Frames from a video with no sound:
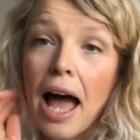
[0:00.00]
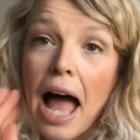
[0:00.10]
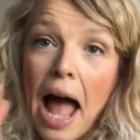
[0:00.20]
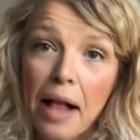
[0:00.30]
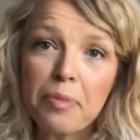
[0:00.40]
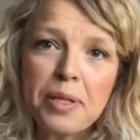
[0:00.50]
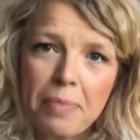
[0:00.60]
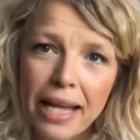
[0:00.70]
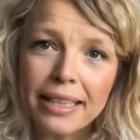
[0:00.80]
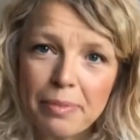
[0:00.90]
Helped
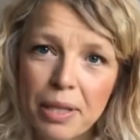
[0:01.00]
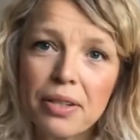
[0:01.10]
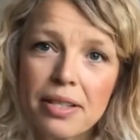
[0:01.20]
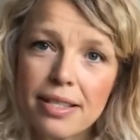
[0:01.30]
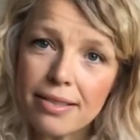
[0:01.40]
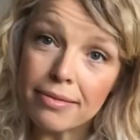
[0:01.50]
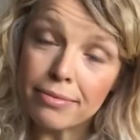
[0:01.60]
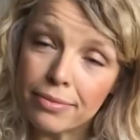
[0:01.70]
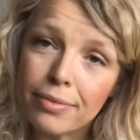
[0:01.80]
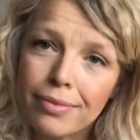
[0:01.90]
mainly because
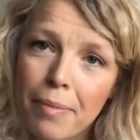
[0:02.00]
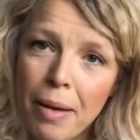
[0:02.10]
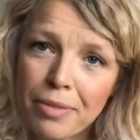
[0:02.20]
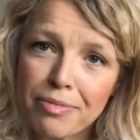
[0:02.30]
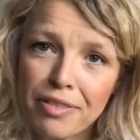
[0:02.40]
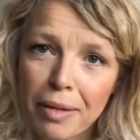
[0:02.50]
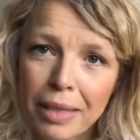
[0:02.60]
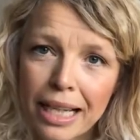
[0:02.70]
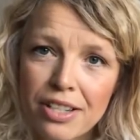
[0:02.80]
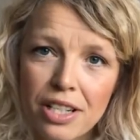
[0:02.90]
a member of my
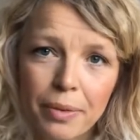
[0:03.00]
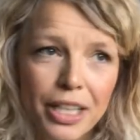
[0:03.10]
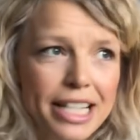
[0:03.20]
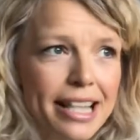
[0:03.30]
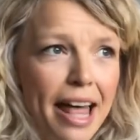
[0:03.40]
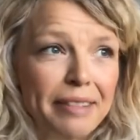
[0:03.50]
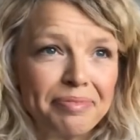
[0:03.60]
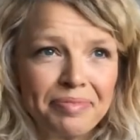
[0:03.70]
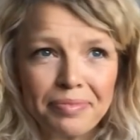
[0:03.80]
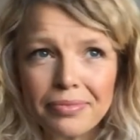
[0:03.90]
family actually works there.
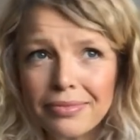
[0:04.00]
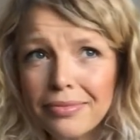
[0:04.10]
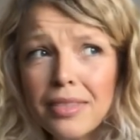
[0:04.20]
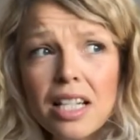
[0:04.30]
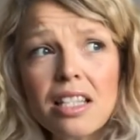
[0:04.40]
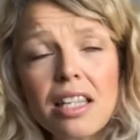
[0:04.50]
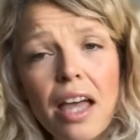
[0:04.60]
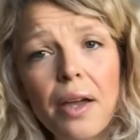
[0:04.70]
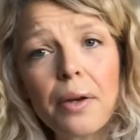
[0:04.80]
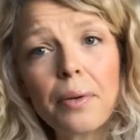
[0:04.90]

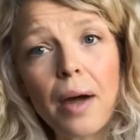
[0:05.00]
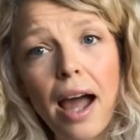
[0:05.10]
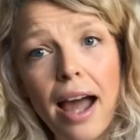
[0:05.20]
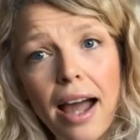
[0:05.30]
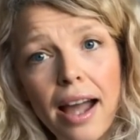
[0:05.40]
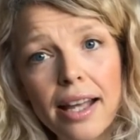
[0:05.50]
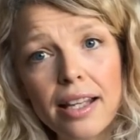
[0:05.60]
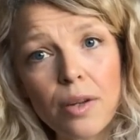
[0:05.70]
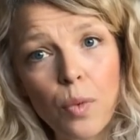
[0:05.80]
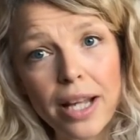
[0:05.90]
So
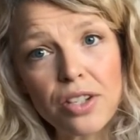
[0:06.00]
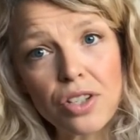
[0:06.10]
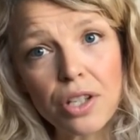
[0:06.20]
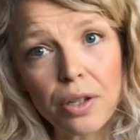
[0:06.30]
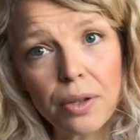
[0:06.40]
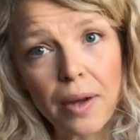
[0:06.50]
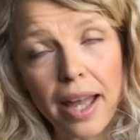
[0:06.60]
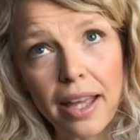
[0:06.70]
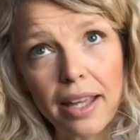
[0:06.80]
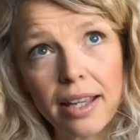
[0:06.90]
I went to
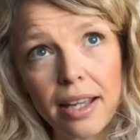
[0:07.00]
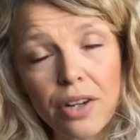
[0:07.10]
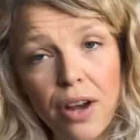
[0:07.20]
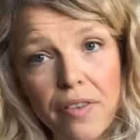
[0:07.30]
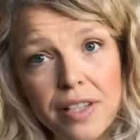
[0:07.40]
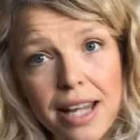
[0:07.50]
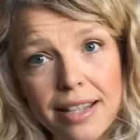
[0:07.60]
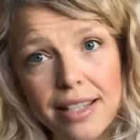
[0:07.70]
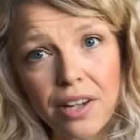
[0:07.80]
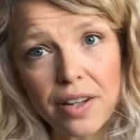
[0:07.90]
a craft and
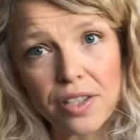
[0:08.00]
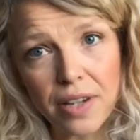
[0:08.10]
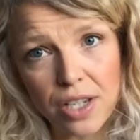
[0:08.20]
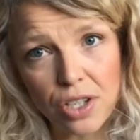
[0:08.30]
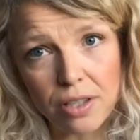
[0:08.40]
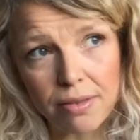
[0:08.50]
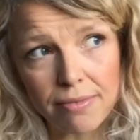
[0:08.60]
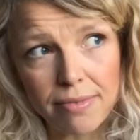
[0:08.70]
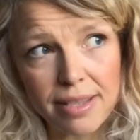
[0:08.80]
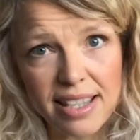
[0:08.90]
antique
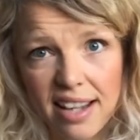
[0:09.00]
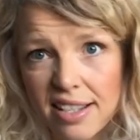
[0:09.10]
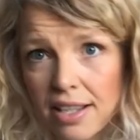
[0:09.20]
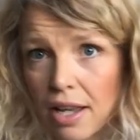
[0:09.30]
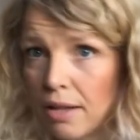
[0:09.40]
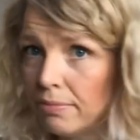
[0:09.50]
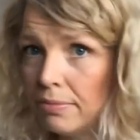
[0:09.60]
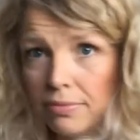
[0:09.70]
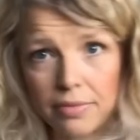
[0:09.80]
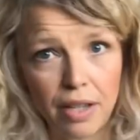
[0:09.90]
restoration centre
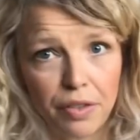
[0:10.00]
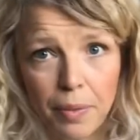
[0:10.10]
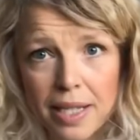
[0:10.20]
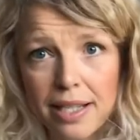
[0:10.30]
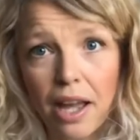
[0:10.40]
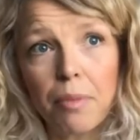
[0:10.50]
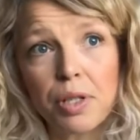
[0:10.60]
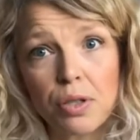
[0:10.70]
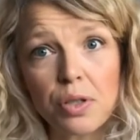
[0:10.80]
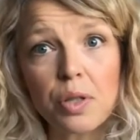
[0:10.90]
a few weeks ago.
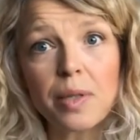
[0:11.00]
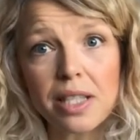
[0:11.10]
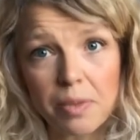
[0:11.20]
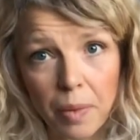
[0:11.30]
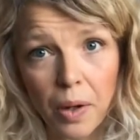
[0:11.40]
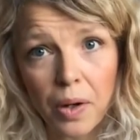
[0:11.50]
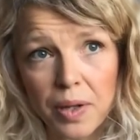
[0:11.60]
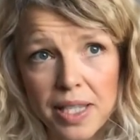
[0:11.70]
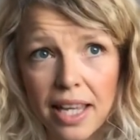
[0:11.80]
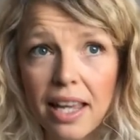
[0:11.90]
My daughter was at a
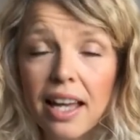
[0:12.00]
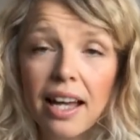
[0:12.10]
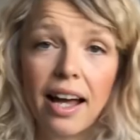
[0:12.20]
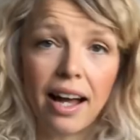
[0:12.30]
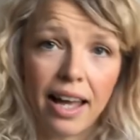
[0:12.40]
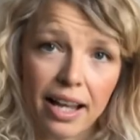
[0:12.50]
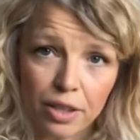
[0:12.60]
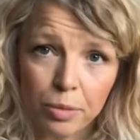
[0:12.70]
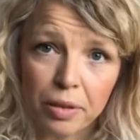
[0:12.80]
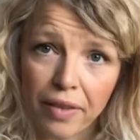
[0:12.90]
party. I had
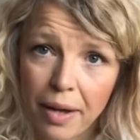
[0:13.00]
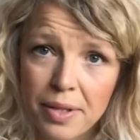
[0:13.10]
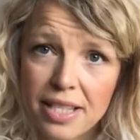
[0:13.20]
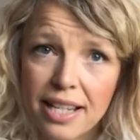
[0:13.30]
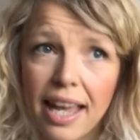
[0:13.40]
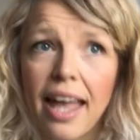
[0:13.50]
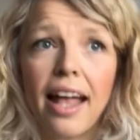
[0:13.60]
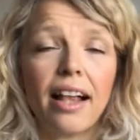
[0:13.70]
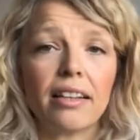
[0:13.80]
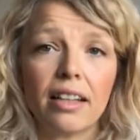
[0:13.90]
a couple of hours to
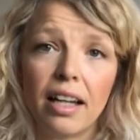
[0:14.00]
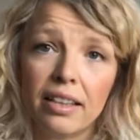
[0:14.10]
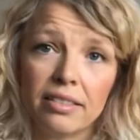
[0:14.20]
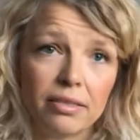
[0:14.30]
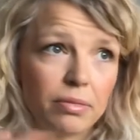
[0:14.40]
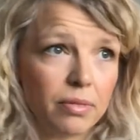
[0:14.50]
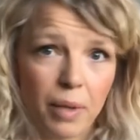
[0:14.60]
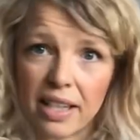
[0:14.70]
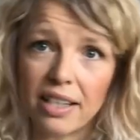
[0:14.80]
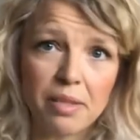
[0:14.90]
kill and
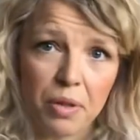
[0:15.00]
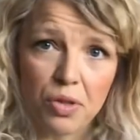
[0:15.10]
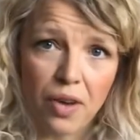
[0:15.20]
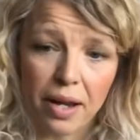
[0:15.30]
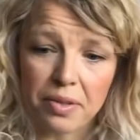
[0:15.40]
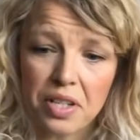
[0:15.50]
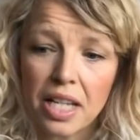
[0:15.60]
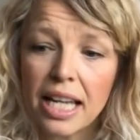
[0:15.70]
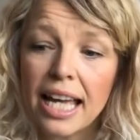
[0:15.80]
went and had a mooch round.